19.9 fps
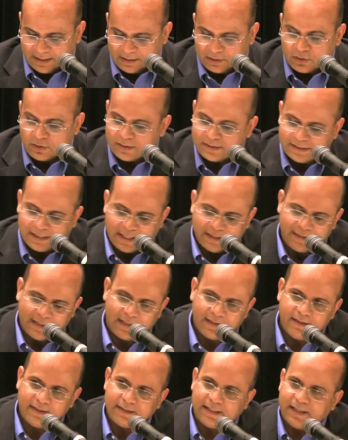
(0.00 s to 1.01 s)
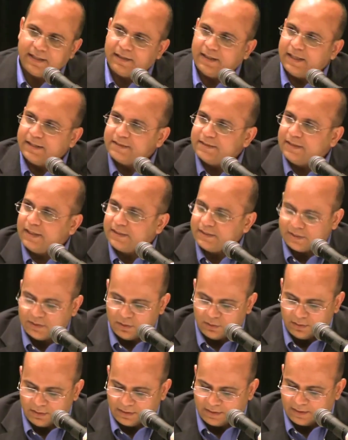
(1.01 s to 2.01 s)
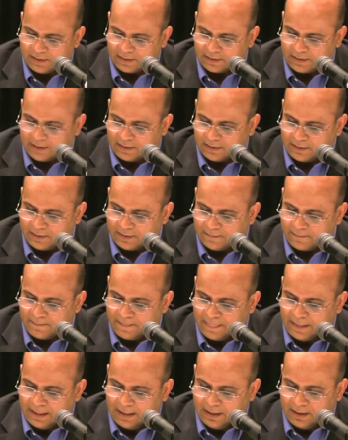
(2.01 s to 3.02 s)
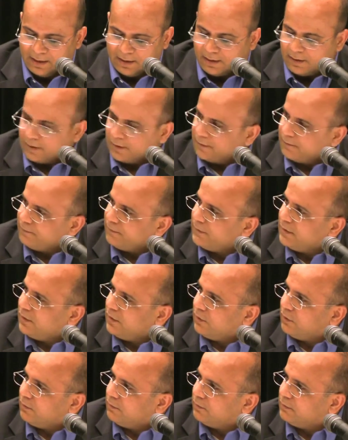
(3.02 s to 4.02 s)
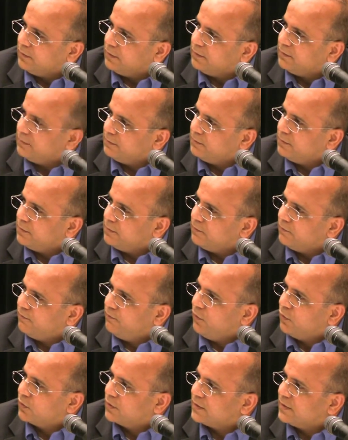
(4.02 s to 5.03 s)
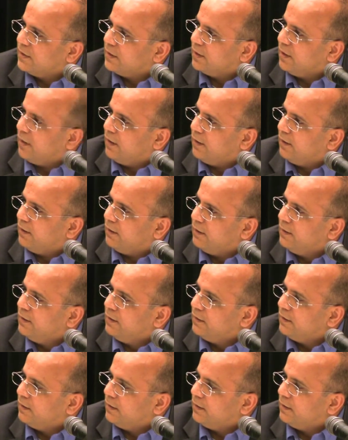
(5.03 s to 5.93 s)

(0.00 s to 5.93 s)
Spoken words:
that, you know, I think that's the only thing that, you know, focusing on,